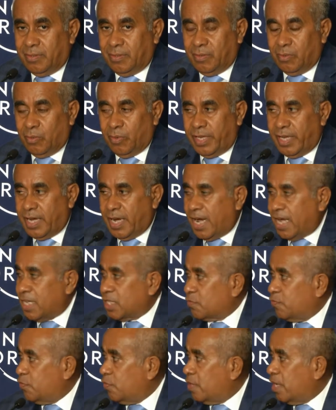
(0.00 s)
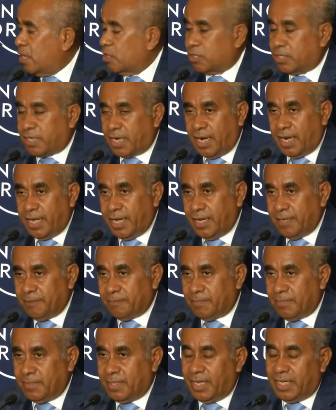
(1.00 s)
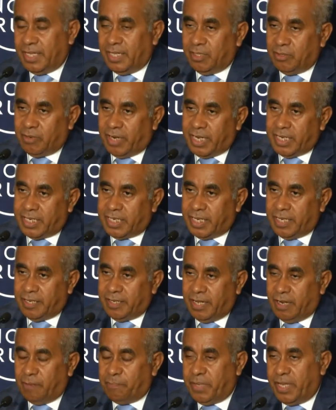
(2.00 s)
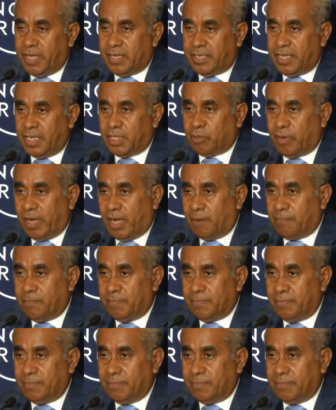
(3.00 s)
We ask for Australia and Indonesia and PNG to help.